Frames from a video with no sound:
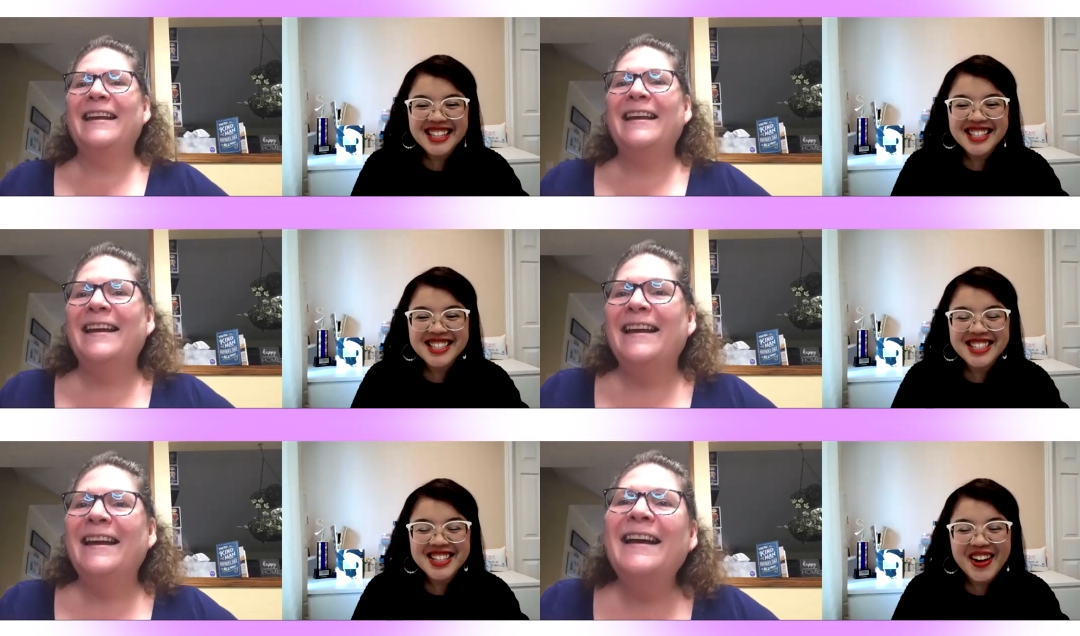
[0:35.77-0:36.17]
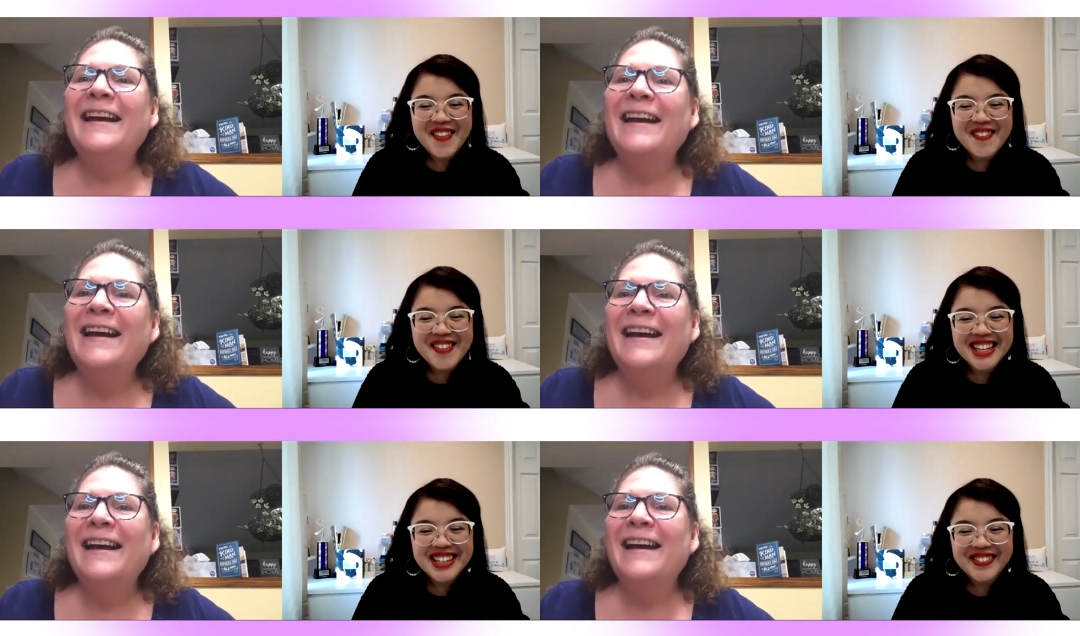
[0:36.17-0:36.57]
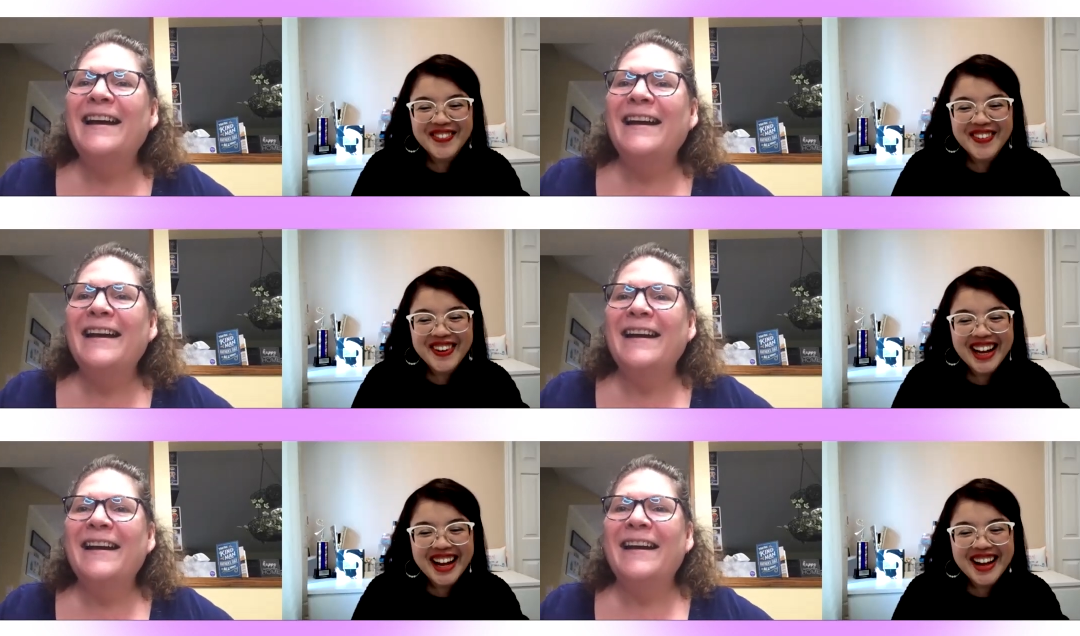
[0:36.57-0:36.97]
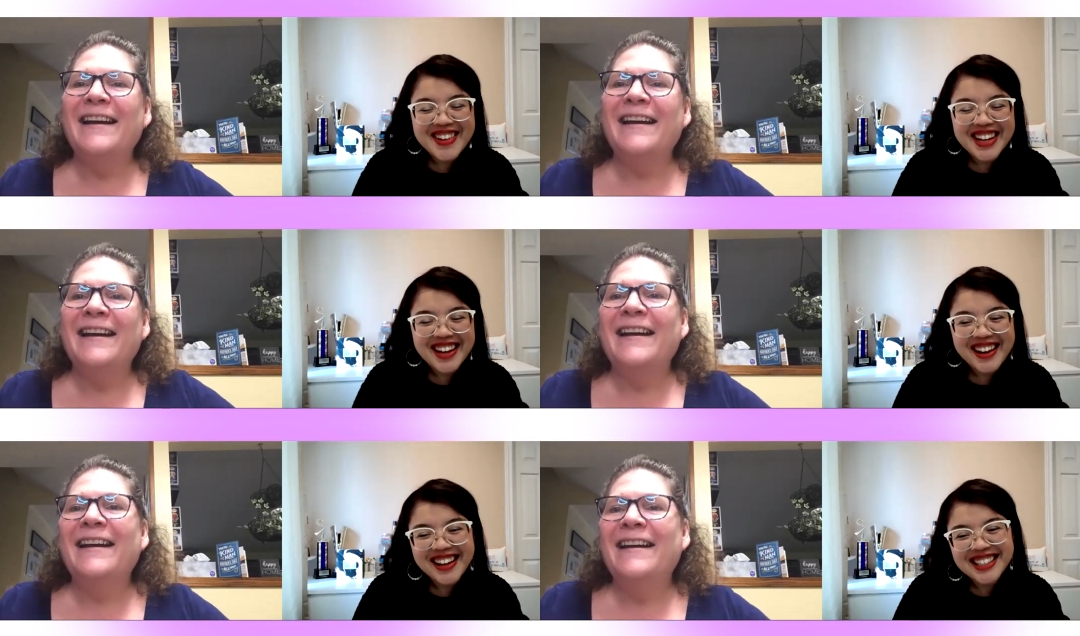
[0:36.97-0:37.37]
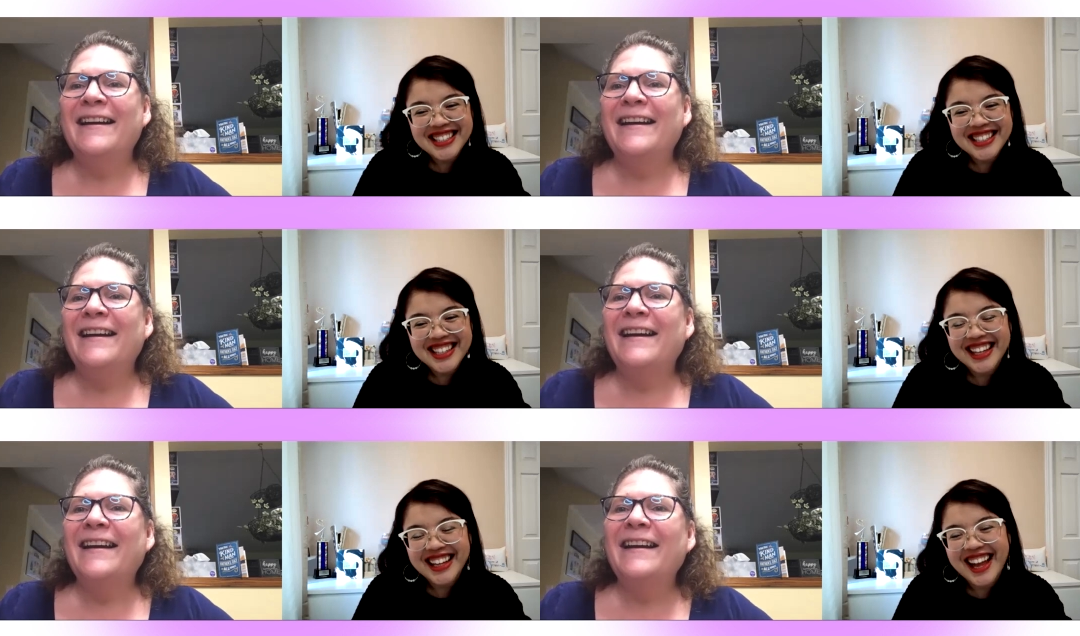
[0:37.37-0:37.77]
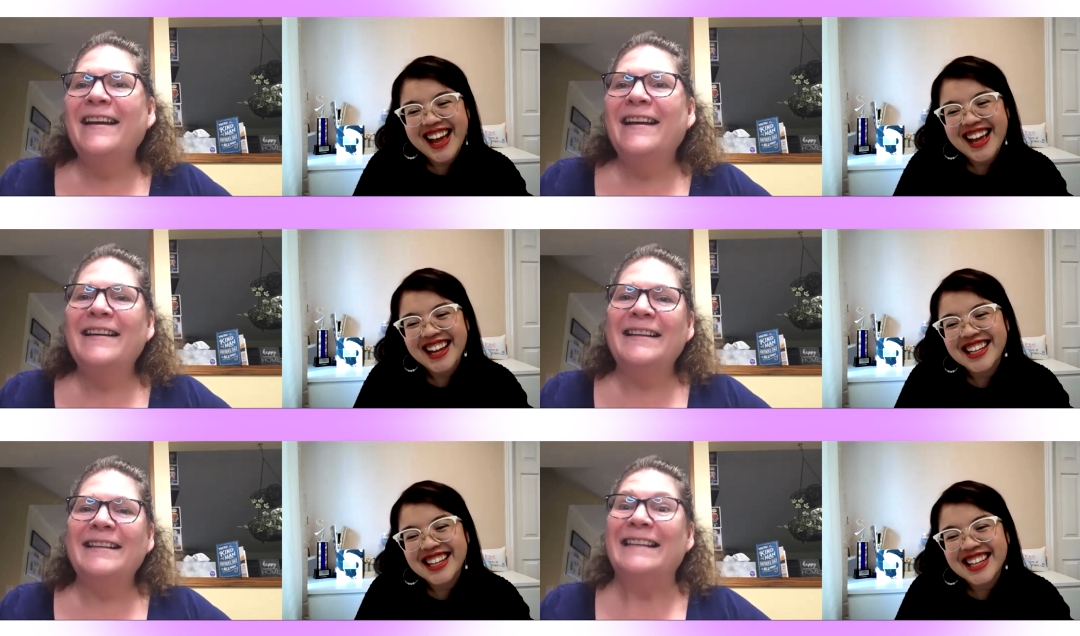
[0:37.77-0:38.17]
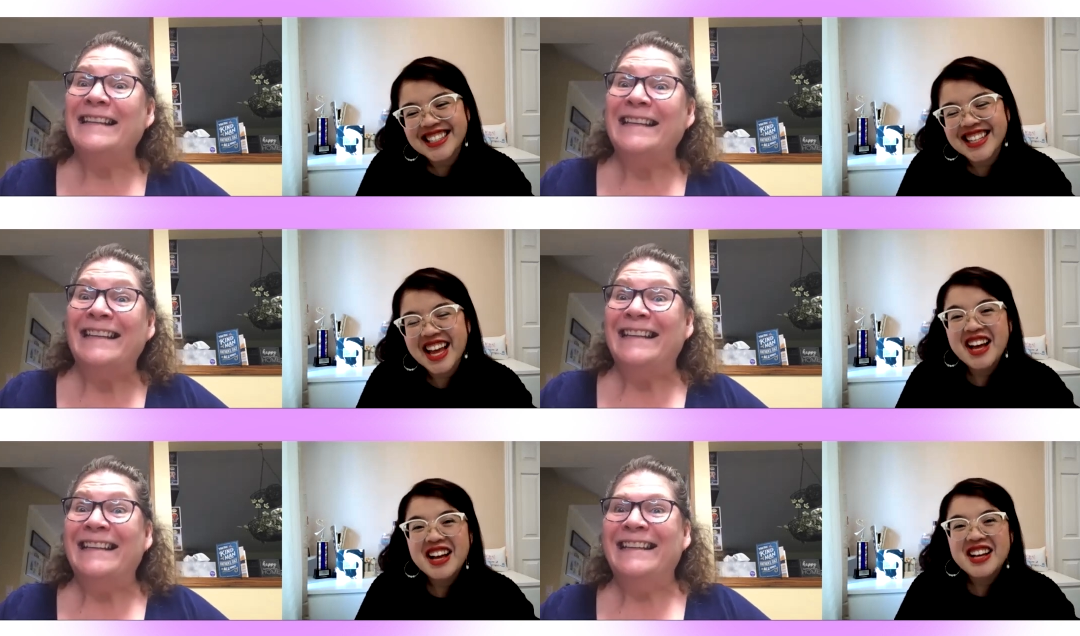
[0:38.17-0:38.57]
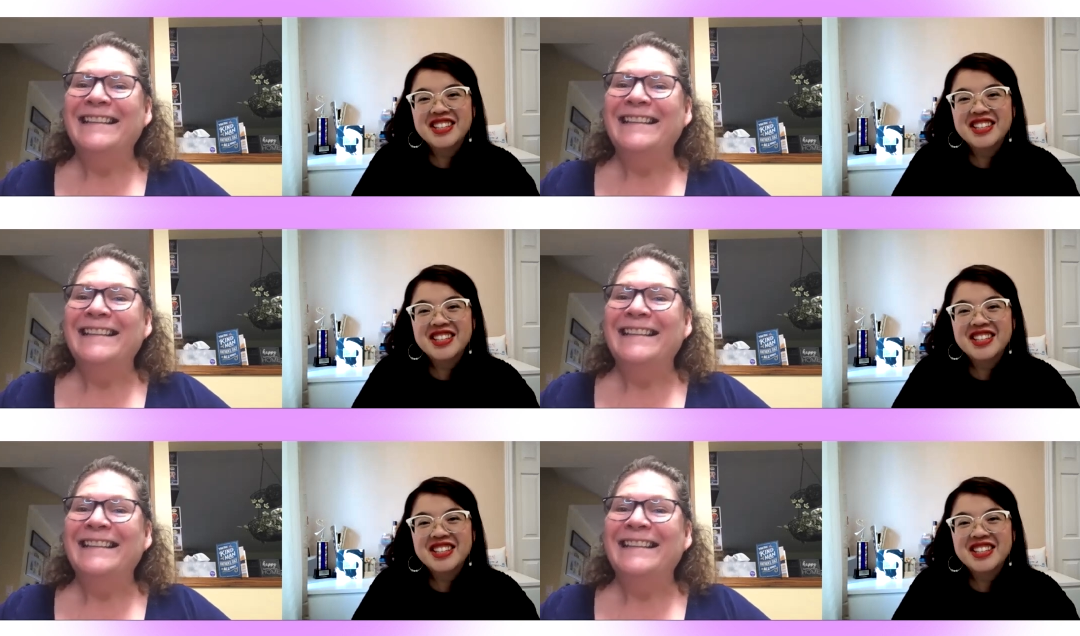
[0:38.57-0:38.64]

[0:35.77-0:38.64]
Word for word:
Speaker 1: Thanks so much for coming on today, Candace.